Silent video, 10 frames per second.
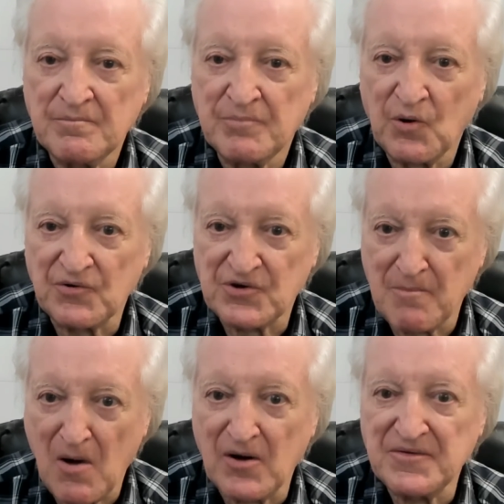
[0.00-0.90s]
brought to
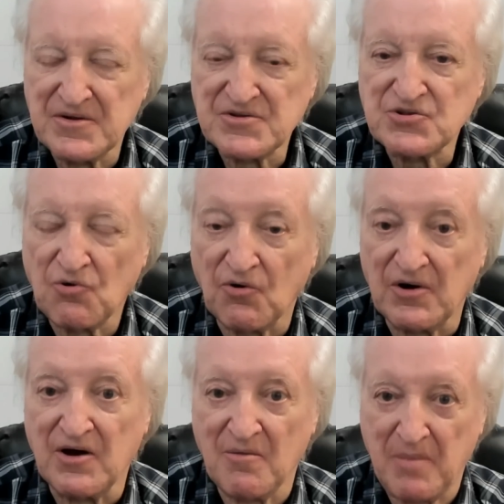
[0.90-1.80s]
mind this
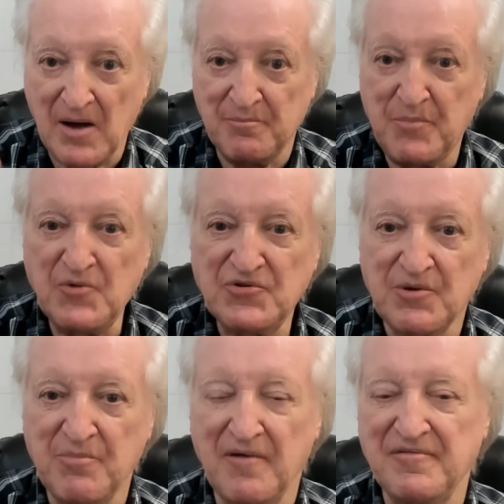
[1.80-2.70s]
story about
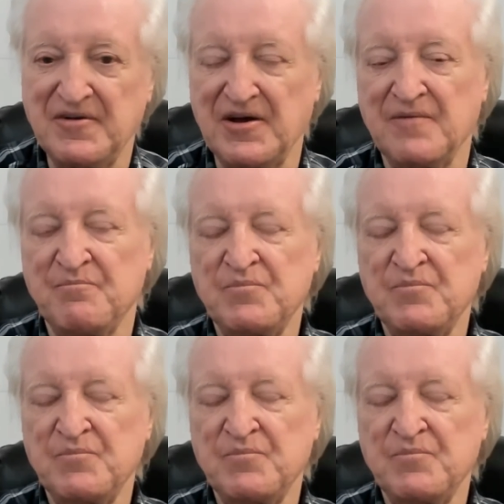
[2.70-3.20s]
booster buffeting.